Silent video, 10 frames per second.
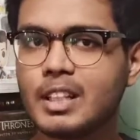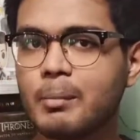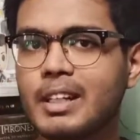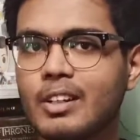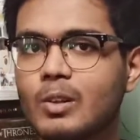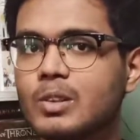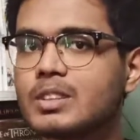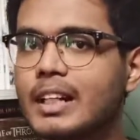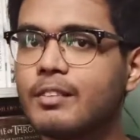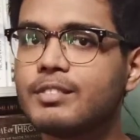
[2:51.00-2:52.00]
summary and all those
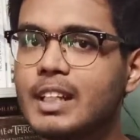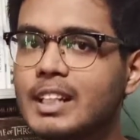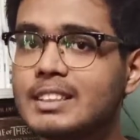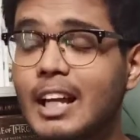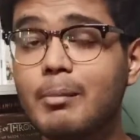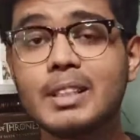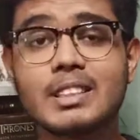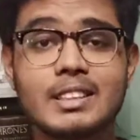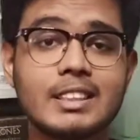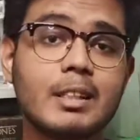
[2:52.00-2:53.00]
kind of things. I'll be
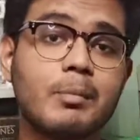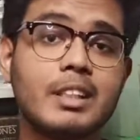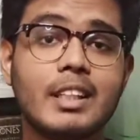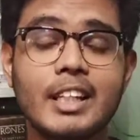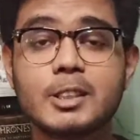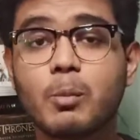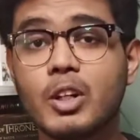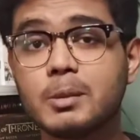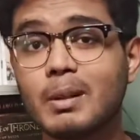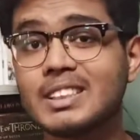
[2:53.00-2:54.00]
discussing summary in the next
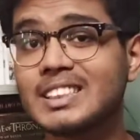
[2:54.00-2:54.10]
points, but